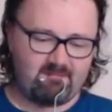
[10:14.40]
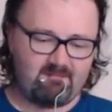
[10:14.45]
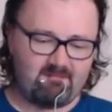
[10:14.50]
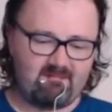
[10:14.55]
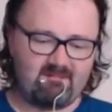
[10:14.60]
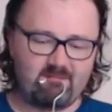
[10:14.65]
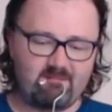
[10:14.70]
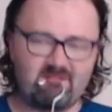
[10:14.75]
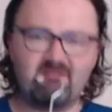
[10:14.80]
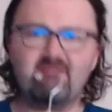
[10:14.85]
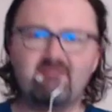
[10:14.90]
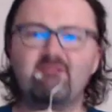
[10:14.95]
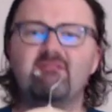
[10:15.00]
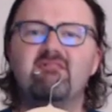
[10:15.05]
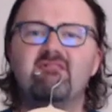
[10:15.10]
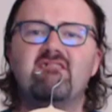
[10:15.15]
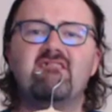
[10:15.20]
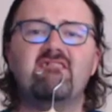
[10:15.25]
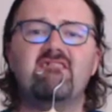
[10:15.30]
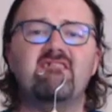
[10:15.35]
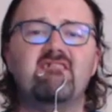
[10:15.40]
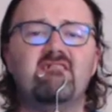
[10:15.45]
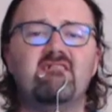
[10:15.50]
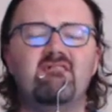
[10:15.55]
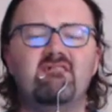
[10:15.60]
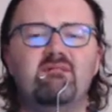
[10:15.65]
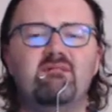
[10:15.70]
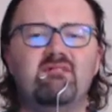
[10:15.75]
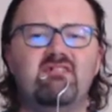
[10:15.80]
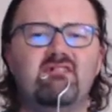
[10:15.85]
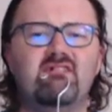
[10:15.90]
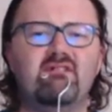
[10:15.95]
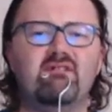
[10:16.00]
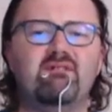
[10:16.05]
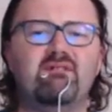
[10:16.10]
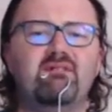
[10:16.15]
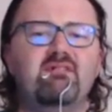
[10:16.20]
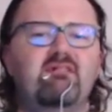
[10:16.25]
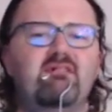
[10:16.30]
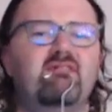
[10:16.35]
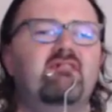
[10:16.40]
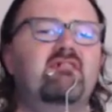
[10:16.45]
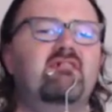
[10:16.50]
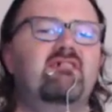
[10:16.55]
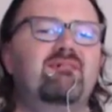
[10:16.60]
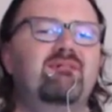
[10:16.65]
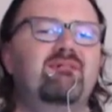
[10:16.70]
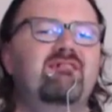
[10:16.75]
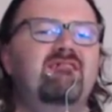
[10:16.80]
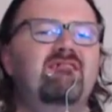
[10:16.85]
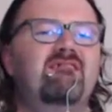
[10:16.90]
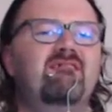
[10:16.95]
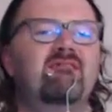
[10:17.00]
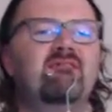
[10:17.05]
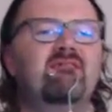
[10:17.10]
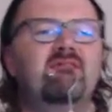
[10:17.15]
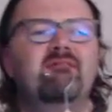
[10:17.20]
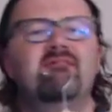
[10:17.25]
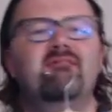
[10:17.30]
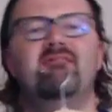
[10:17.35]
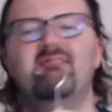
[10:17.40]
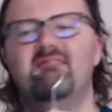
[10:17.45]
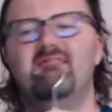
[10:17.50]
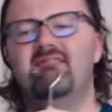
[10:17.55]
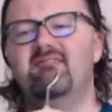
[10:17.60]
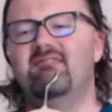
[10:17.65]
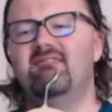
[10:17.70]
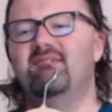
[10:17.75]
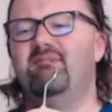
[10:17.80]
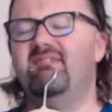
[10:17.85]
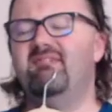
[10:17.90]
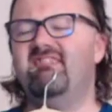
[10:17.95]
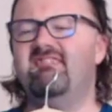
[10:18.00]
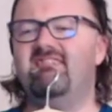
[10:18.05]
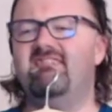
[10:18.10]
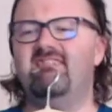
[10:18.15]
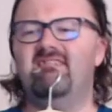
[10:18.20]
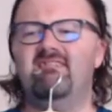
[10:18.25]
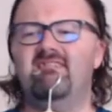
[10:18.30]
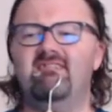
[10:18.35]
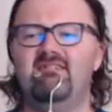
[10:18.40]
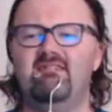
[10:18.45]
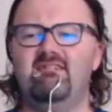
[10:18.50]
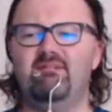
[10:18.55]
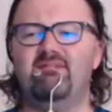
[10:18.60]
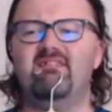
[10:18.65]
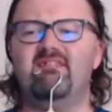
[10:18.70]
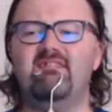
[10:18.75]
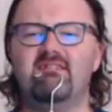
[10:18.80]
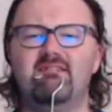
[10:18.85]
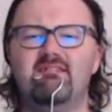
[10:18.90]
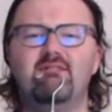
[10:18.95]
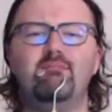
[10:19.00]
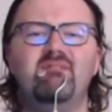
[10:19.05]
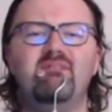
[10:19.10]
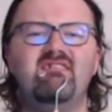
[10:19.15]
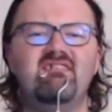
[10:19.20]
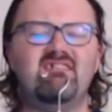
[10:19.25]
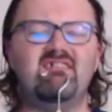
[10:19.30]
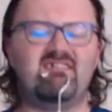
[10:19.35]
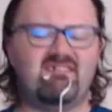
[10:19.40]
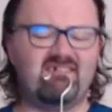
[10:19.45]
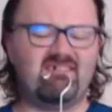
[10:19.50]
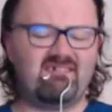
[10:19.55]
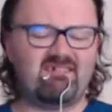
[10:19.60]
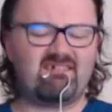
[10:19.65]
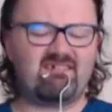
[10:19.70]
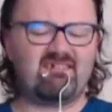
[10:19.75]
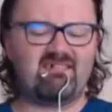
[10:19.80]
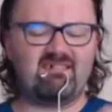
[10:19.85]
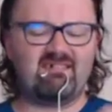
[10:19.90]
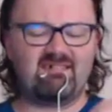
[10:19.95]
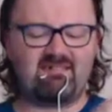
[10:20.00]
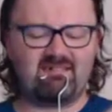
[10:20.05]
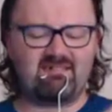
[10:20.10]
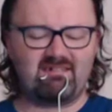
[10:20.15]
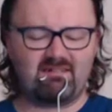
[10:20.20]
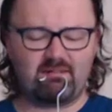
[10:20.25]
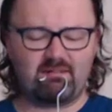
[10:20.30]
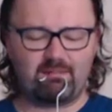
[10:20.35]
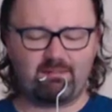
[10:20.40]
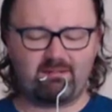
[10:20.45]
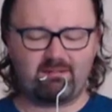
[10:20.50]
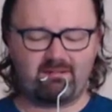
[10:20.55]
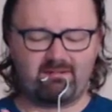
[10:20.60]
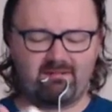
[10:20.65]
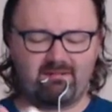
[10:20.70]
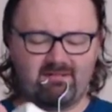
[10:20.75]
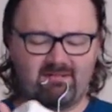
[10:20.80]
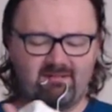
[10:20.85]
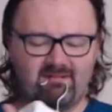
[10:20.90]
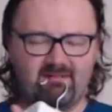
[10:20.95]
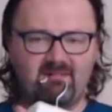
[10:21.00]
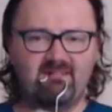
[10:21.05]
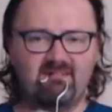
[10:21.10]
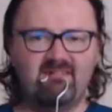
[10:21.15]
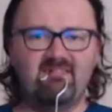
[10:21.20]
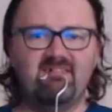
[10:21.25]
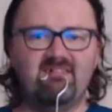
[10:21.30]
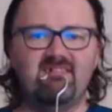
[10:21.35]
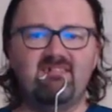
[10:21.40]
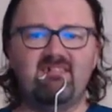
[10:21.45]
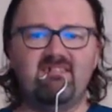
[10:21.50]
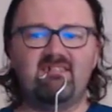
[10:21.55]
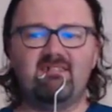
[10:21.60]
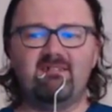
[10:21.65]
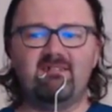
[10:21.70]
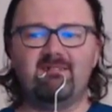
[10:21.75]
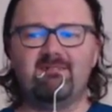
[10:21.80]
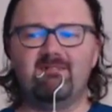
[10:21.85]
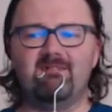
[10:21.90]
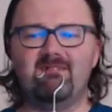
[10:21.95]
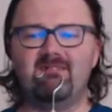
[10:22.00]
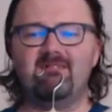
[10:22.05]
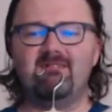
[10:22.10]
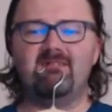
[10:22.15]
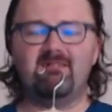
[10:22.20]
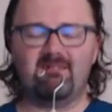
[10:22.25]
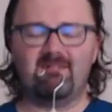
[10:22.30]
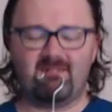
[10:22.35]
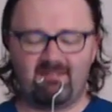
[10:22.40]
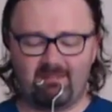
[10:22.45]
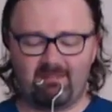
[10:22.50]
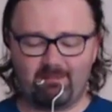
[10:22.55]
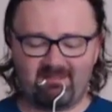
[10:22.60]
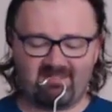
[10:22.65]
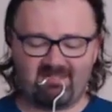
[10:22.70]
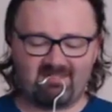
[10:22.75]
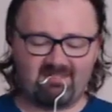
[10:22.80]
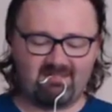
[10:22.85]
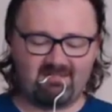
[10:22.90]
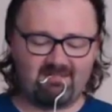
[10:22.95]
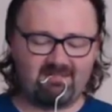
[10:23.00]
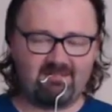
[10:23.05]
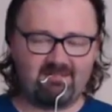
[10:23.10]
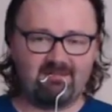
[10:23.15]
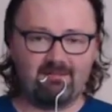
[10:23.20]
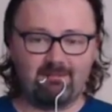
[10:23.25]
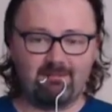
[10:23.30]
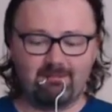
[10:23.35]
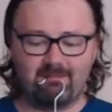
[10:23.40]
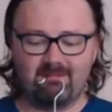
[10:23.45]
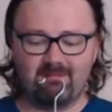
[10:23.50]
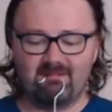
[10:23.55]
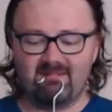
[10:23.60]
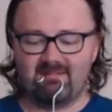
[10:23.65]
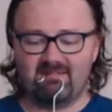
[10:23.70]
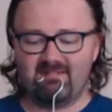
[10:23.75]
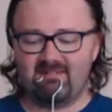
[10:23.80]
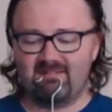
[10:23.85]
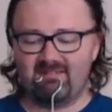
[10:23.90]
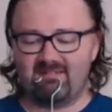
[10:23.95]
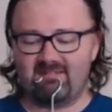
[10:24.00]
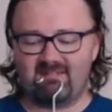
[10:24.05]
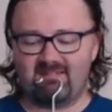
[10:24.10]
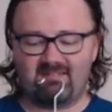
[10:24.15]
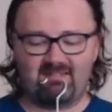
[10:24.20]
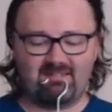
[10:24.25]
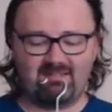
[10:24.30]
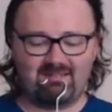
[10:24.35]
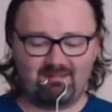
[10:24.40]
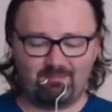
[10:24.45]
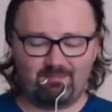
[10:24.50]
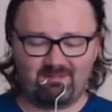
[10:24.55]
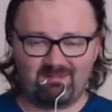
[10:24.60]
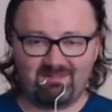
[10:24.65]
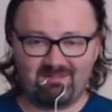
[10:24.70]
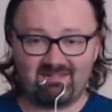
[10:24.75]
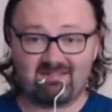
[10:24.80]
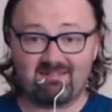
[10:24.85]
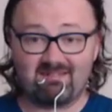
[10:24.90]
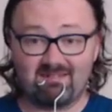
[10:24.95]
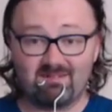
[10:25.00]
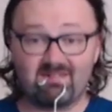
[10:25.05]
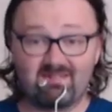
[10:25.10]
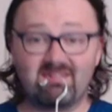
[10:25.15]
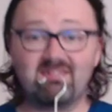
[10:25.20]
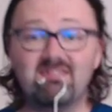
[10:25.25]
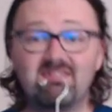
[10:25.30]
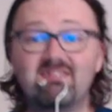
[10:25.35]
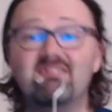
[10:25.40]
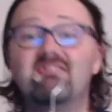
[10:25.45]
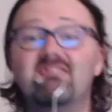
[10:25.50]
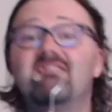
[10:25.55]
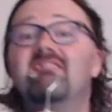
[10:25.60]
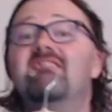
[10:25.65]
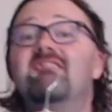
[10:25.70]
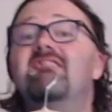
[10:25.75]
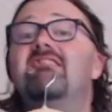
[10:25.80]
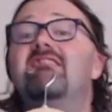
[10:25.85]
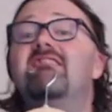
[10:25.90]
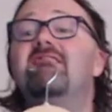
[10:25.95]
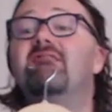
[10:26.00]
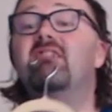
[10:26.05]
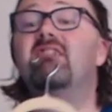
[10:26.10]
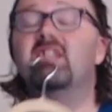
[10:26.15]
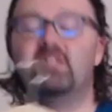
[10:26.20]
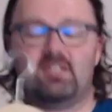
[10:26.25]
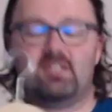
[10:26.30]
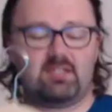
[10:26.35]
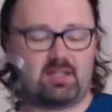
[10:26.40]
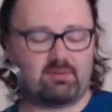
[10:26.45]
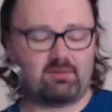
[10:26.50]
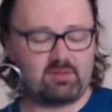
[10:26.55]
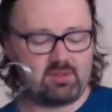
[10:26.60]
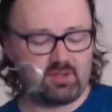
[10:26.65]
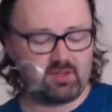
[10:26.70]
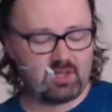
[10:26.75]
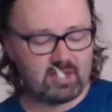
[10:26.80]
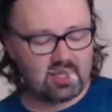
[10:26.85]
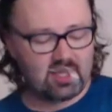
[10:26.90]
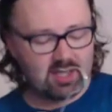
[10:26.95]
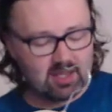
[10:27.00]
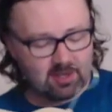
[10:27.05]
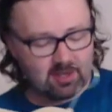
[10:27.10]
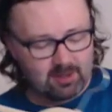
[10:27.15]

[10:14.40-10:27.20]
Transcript: I'm always very critical of whatever field I'm in. I mean, if I could be a data scientist for, you know, getting back into the public services that I was looking at,